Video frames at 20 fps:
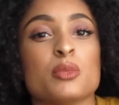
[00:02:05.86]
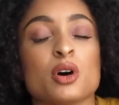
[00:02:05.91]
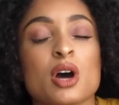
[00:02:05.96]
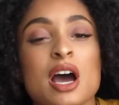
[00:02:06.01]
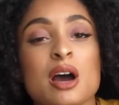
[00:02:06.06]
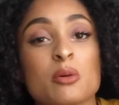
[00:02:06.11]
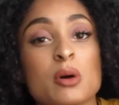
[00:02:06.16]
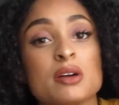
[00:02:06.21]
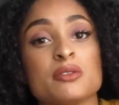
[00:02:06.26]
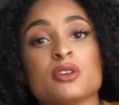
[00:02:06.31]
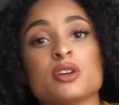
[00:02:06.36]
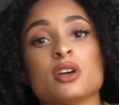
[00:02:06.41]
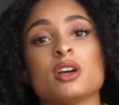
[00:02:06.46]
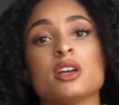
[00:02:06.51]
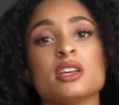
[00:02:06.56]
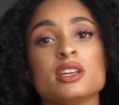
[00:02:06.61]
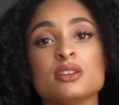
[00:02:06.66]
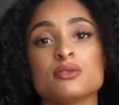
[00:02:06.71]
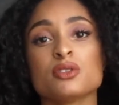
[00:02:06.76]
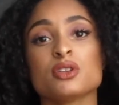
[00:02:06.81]
But
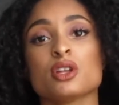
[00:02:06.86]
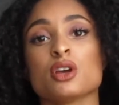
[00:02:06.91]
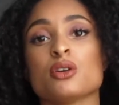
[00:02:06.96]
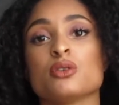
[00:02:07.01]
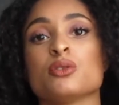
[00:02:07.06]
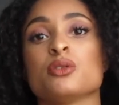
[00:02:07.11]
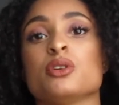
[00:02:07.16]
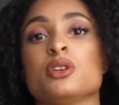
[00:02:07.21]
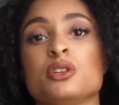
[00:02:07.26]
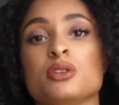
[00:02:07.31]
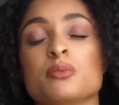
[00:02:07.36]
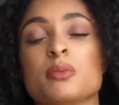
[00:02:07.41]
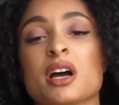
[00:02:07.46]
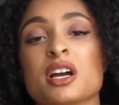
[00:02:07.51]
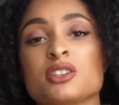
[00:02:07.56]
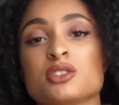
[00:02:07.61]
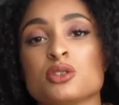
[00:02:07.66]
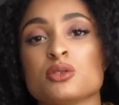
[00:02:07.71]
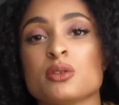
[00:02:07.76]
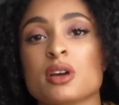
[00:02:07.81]
however, even though you
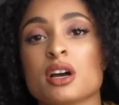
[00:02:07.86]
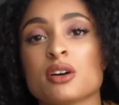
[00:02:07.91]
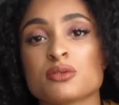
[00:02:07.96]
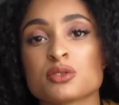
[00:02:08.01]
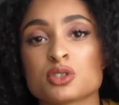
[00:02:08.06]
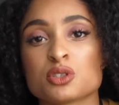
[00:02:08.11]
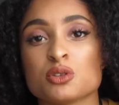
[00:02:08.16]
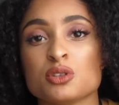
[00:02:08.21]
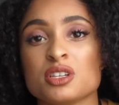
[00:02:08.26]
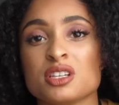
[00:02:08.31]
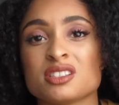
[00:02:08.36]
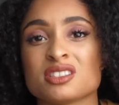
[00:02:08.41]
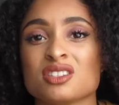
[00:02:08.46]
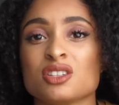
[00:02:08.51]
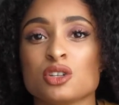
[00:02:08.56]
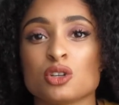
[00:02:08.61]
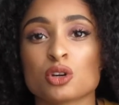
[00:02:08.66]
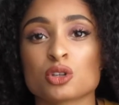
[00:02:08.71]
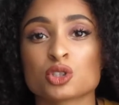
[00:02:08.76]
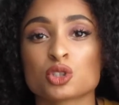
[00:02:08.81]
might do health studies and
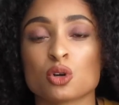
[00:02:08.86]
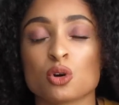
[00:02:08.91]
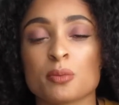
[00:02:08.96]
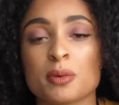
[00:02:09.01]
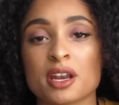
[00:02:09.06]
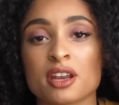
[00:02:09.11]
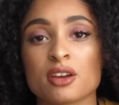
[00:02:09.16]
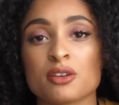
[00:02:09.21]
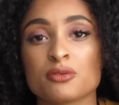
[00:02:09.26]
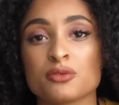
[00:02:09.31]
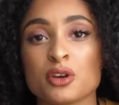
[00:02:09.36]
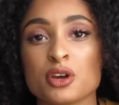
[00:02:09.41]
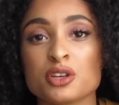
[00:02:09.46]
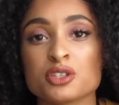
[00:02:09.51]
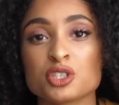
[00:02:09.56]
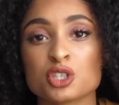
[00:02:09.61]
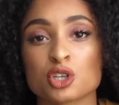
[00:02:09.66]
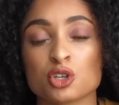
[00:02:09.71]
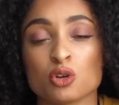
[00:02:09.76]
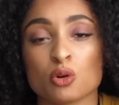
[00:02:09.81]
you're not sure about it at
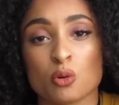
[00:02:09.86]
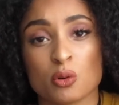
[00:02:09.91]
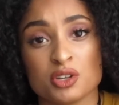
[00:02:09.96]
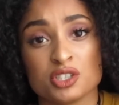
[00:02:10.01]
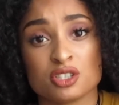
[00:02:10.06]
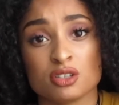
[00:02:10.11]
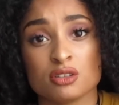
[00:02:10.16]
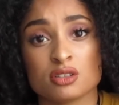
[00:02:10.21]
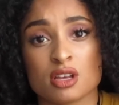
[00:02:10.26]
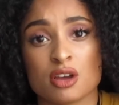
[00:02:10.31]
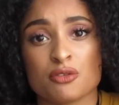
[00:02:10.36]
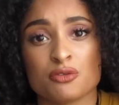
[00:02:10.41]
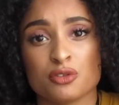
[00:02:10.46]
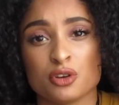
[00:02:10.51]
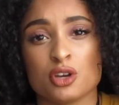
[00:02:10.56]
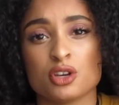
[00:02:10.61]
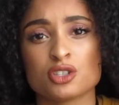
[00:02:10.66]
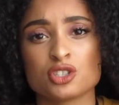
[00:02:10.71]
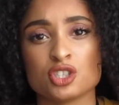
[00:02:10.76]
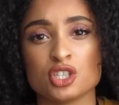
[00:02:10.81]
first, you can always use that
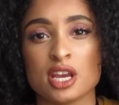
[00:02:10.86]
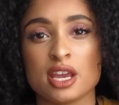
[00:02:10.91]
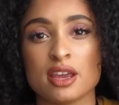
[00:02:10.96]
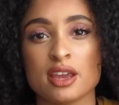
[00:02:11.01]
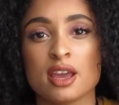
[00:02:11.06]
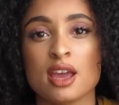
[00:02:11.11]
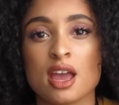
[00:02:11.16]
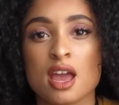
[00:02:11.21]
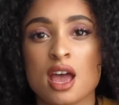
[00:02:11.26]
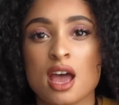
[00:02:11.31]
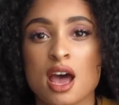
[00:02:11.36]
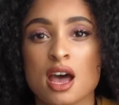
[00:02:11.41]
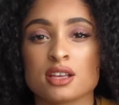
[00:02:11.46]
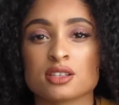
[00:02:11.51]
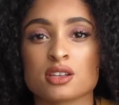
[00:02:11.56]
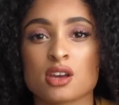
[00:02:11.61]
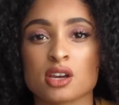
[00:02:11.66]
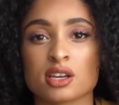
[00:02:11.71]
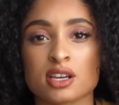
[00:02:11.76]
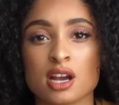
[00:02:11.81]
first year
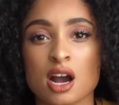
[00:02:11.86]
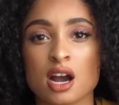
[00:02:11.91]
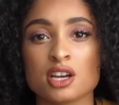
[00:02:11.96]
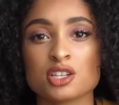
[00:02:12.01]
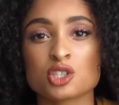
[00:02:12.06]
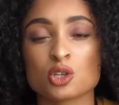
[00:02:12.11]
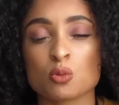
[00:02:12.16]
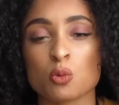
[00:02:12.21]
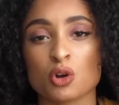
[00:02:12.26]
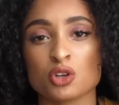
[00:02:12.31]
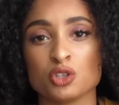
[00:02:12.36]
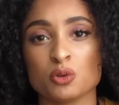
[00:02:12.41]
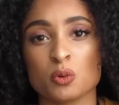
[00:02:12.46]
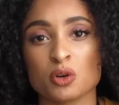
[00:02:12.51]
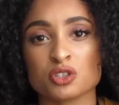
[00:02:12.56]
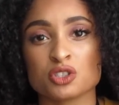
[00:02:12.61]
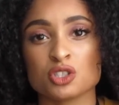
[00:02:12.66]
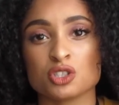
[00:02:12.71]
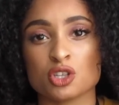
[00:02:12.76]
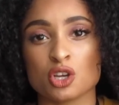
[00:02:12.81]
as a guide to what you
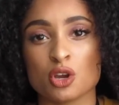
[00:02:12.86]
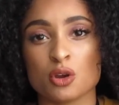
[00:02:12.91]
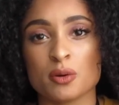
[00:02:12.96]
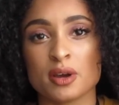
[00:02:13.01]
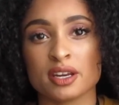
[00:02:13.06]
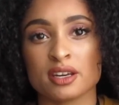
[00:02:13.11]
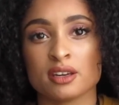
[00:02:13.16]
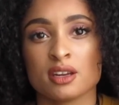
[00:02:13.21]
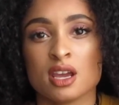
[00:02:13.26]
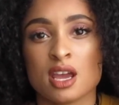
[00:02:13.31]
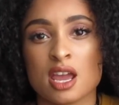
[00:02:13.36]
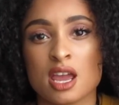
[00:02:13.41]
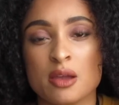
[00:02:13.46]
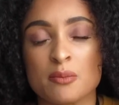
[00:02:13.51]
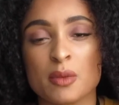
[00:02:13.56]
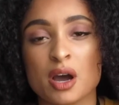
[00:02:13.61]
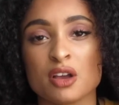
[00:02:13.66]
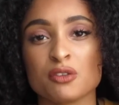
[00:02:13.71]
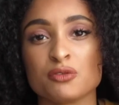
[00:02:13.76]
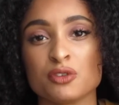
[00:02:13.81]
want to do. And in
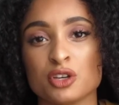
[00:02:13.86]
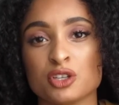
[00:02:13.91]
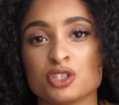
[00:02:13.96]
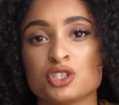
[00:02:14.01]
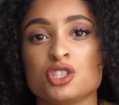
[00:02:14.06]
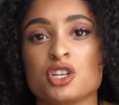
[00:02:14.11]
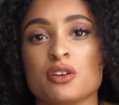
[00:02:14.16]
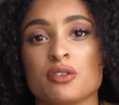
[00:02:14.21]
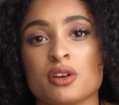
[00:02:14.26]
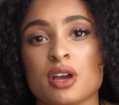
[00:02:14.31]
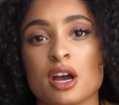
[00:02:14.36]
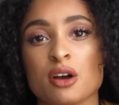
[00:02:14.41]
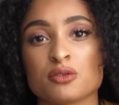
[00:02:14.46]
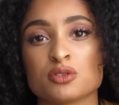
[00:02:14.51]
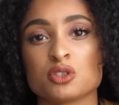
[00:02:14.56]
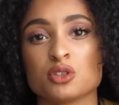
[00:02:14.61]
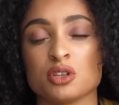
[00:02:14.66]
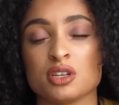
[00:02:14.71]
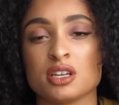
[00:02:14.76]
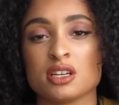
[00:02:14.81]
my first year at health
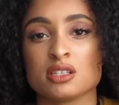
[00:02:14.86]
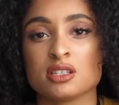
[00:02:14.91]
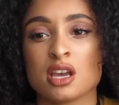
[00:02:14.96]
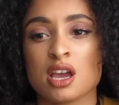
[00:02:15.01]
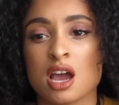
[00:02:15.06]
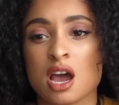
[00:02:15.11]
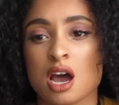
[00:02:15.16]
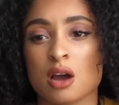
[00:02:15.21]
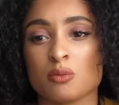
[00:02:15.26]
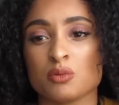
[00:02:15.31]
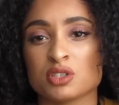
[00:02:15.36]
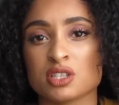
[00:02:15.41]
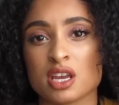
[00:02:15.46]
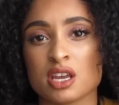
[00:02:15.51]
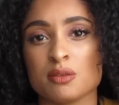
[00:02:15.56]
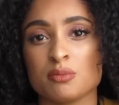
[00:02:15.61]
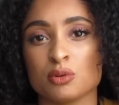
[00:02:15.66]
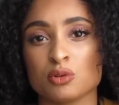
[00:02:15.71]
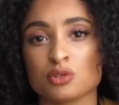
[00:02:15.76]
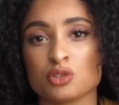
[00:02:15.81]
studies, I was
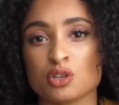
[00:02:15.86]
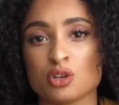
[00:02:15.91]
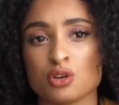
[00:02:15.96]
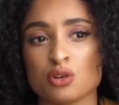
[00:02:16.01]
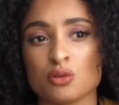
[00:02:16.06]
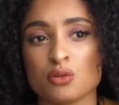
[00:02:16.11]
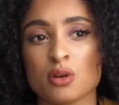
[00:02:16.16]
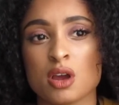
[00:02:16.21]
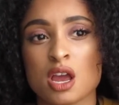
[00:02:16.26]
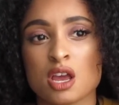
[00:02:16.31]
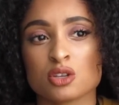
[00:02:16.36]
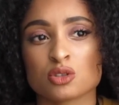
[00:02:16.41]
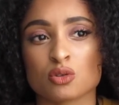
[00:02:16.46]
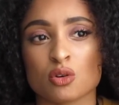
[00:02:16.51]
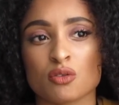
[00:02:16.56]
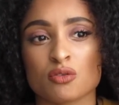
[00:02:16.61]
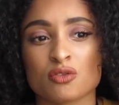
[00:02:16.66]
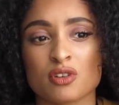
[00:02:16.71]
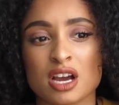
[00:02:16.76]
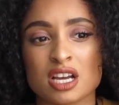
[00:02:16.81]
able to
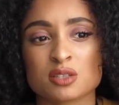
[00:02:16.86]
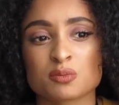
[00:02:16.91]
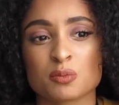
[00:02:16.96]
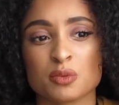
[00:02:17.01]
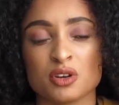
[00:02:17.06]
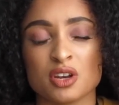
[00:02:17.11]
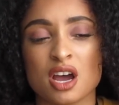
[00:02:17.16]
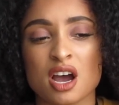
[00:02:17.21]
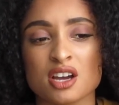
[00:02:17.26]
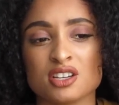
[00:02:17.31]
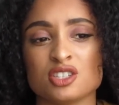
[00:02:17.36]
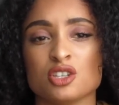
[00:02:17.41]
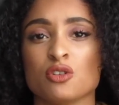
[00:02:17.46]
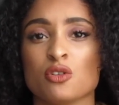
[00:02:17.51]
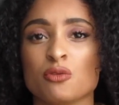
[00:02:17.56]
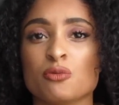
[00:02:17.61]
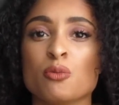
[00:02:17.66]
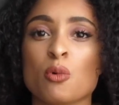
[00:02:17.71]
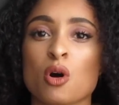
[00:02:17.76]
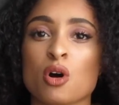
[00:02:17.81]
sort of grasp an idea
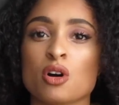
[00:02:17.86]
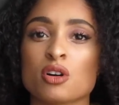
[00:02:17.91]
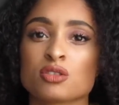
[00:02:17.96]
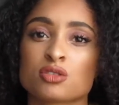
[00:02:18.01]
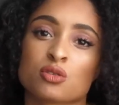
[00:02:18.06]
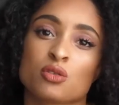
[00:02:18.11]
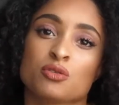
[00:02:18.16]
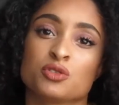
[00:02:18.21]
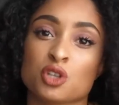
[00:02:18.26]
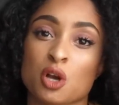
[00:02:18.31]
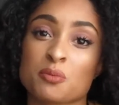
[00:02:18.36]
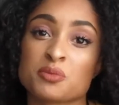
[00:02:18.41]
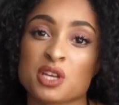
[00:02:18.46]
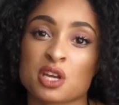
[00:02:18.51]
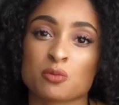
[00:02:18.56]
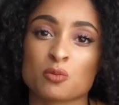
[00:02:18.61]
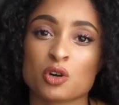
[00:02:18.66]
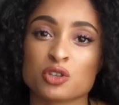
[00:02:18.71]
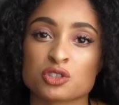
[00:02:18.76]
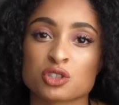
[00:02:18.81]
of what sort of jobs
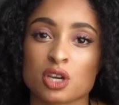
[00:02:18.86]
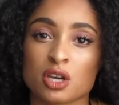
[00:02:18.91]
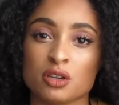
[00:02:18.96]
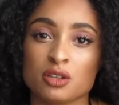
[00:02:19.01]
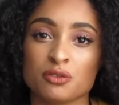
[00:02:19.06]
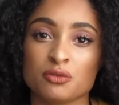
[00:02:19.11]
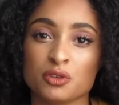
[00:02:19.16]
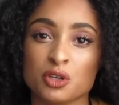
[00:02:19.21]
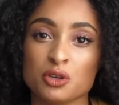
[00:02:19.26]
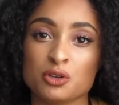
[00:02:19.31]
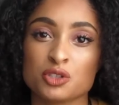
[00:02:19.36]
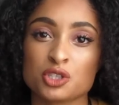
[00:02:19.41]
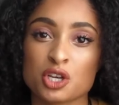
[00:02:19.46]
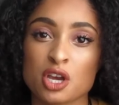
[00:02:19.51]
I'd want to go in the future.